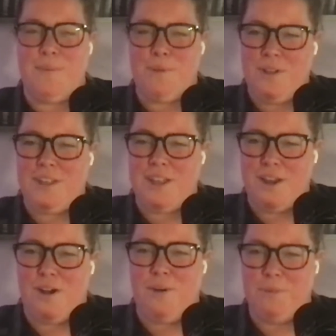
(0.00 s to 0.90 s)
like they had
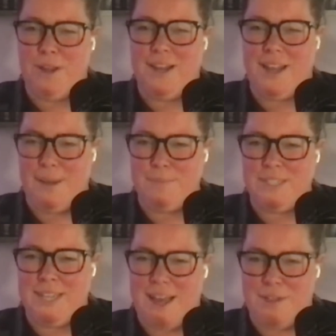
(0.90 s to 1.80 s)
all played a game
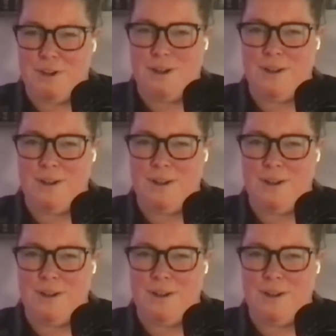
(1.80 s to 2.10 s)
together.